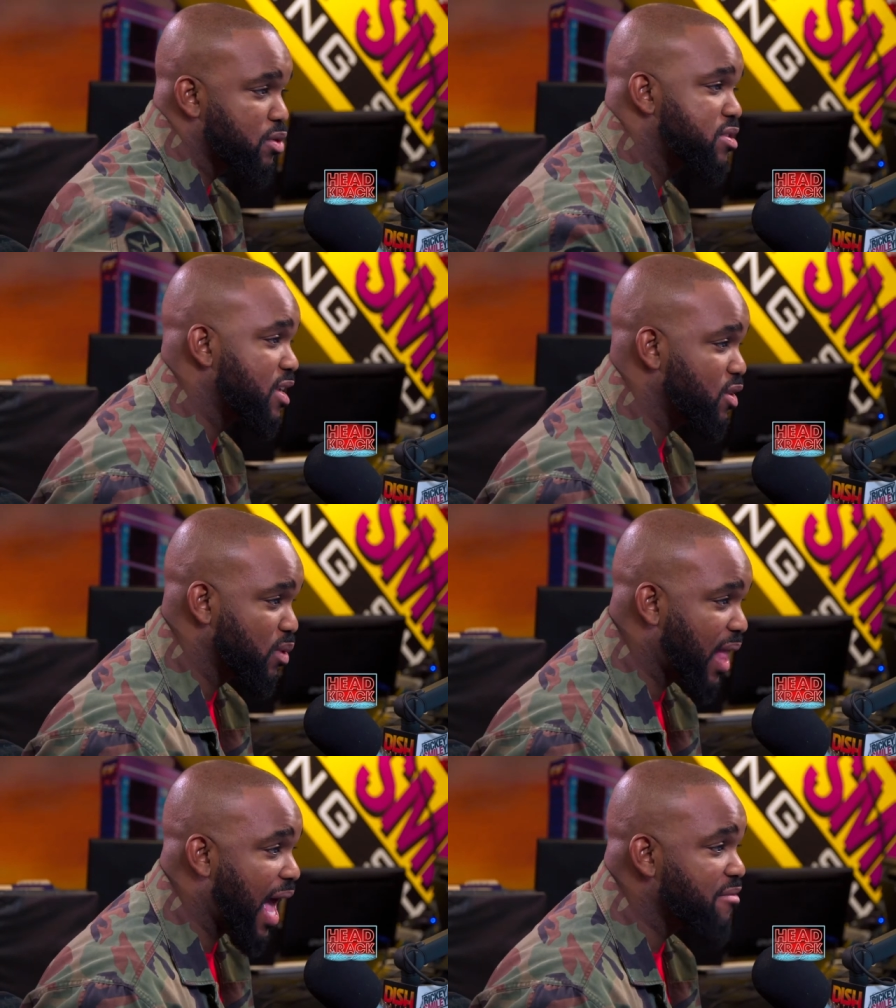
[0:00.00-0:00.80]
seeing you
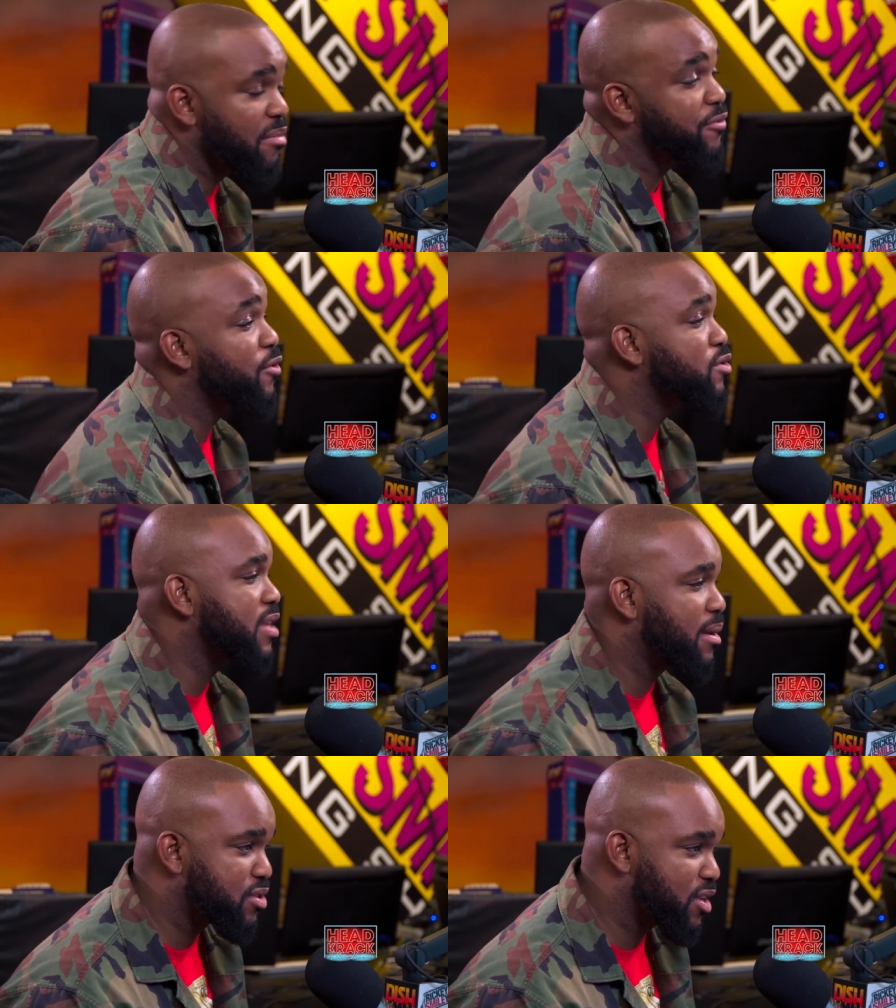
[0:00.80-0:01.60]
live, my first
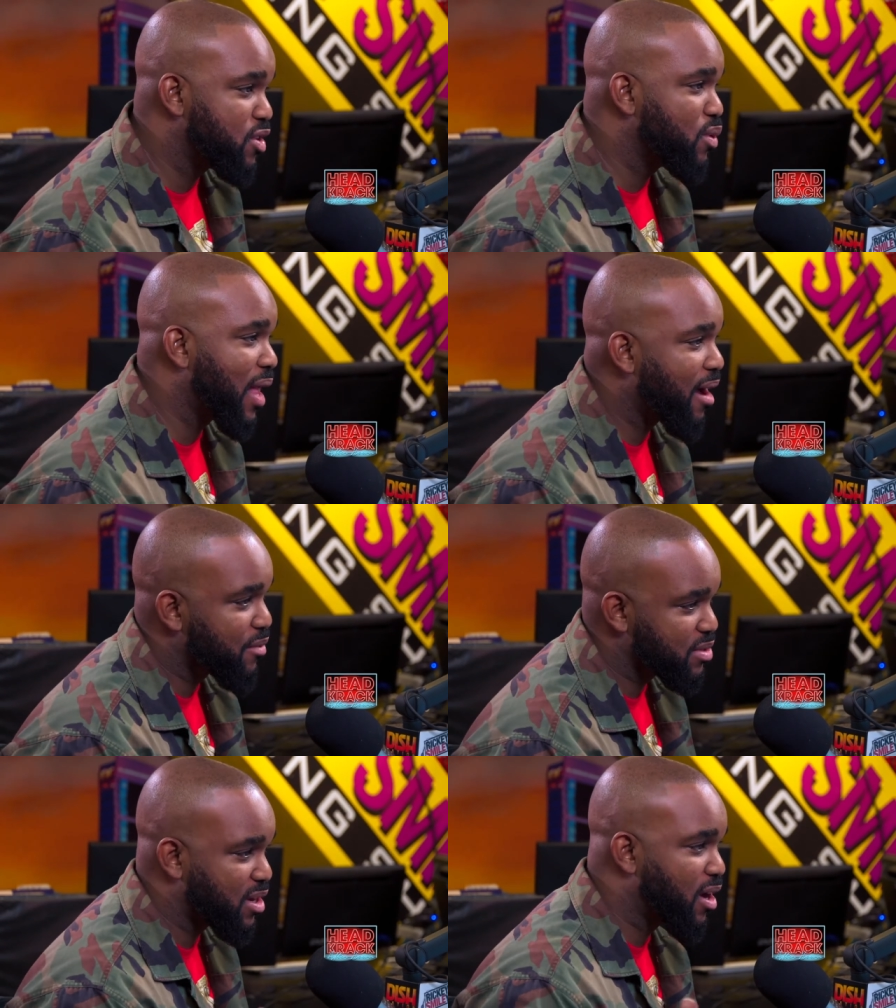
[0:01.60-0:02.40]
time seeing you live
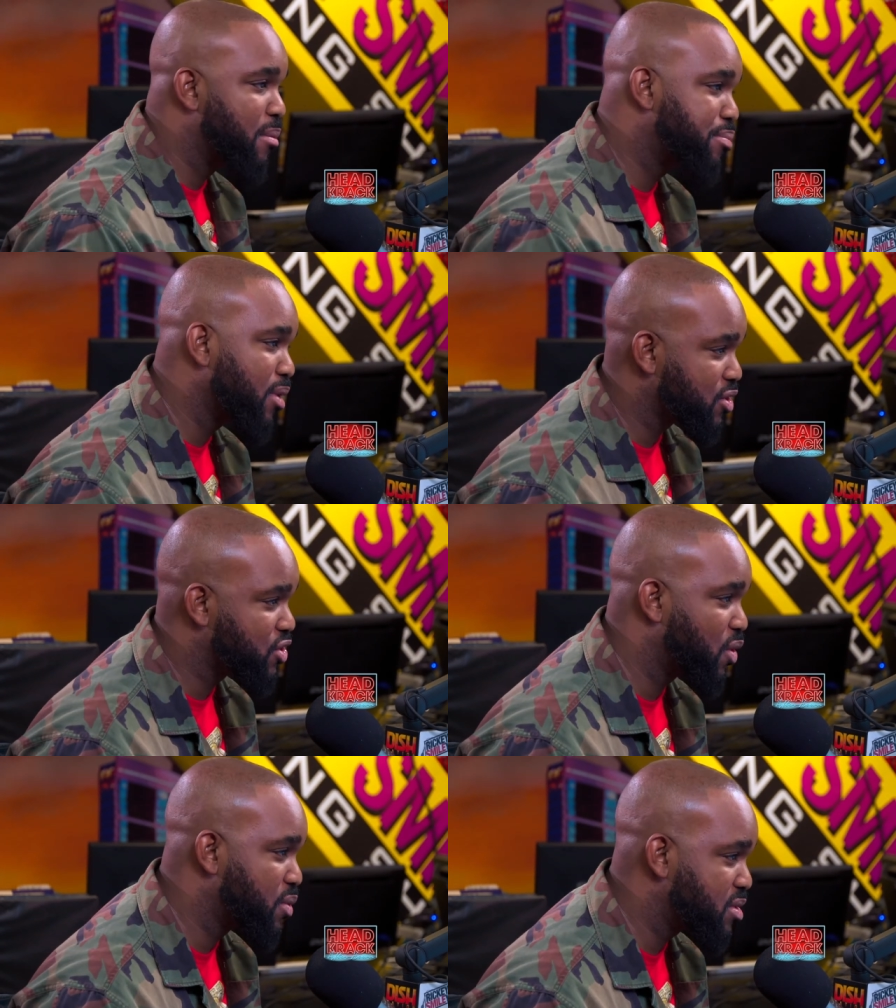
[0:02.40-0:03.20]
was at an Unplugged
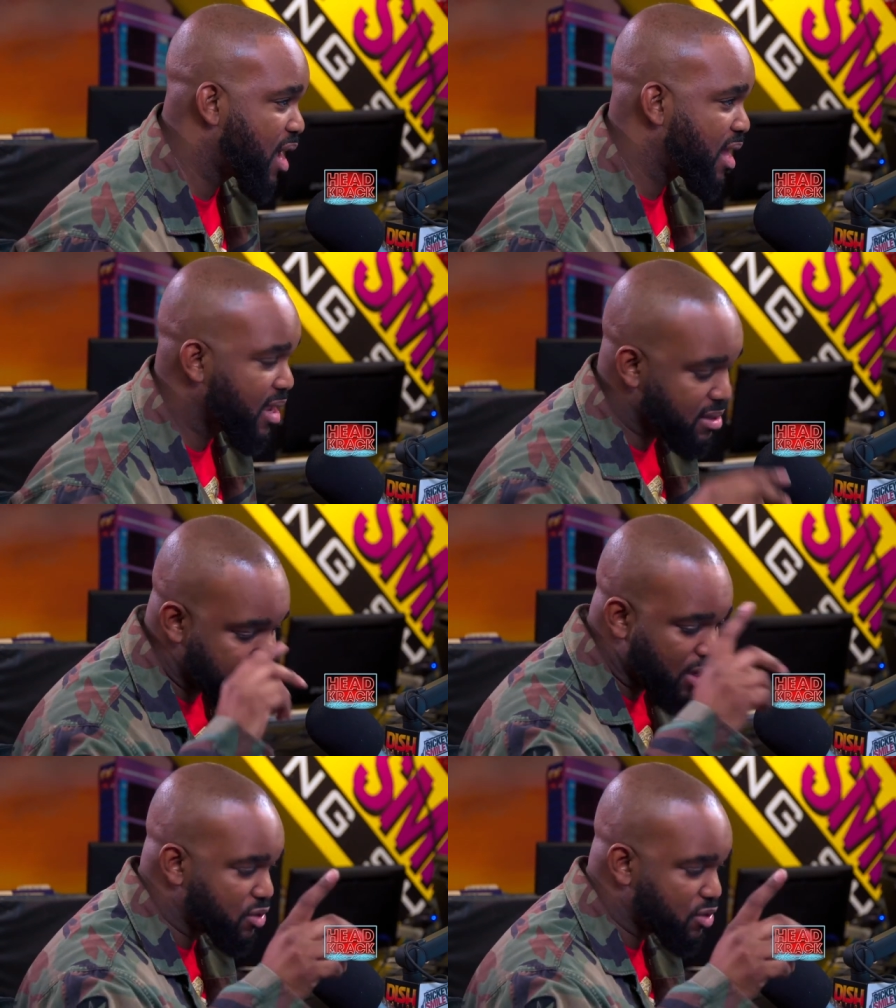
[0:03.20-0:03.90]
show with Scotty A T L.